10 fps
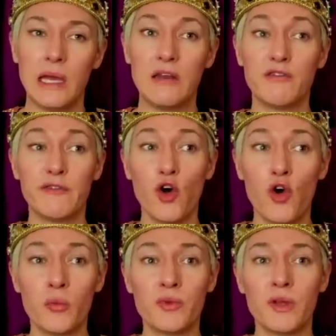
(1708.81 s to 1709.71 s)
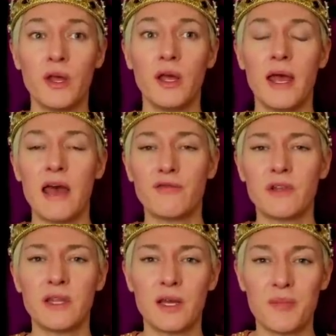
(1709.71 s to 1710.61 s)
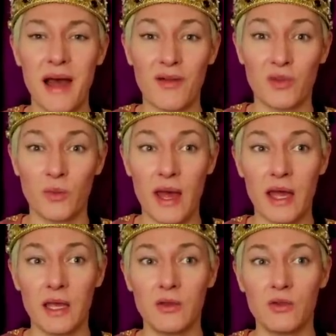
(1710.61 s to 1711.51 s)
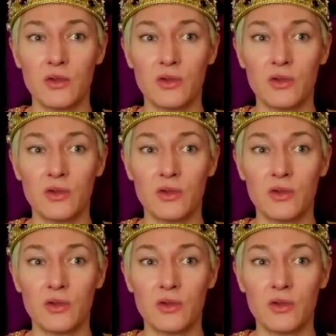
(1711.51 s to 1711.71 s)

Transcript: informed everything about the way